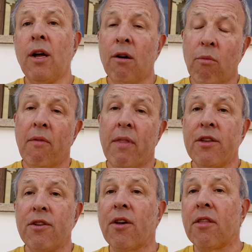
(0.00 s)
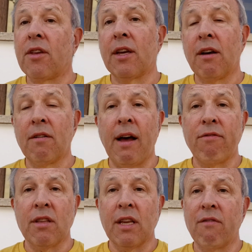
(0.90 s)
well, then you're going to have to
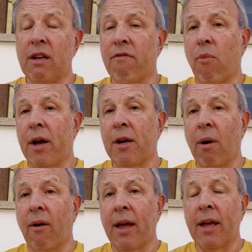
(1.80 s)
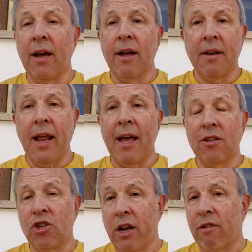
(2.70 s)
think of a different way to buy it, and that
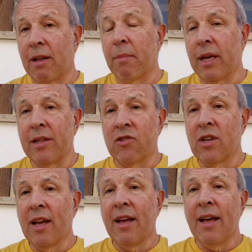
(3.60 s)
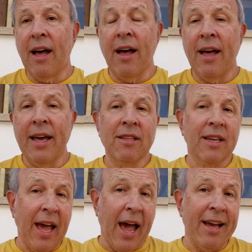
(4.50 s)
generally means either
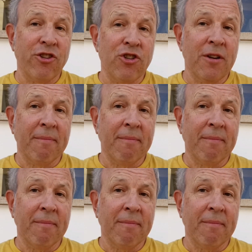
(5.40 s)
cash